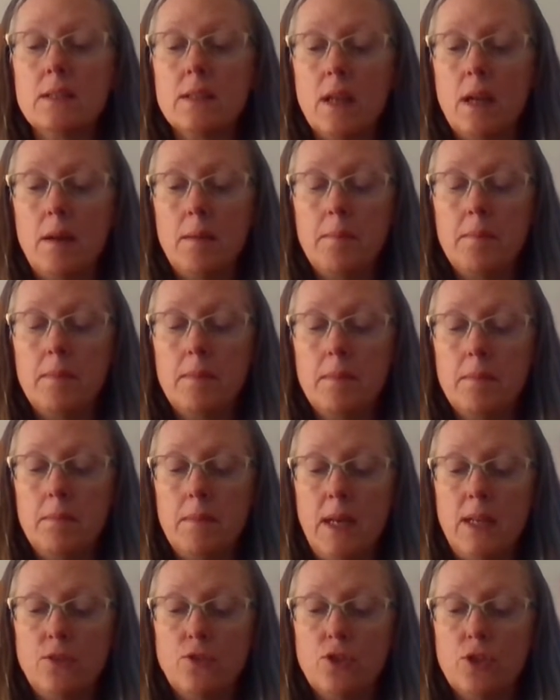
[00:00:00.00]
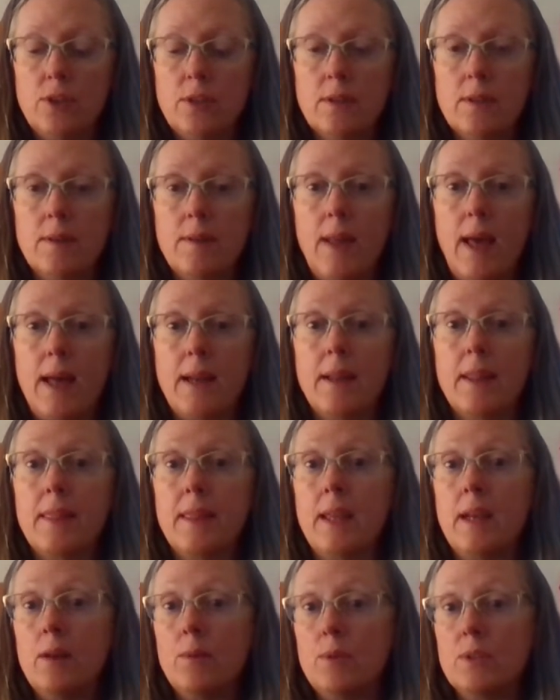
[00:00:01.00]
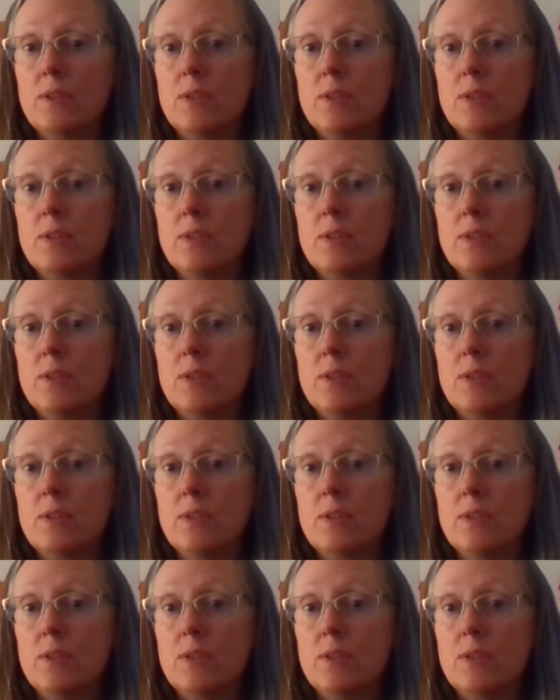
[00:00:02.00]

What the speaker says: some mention that Athena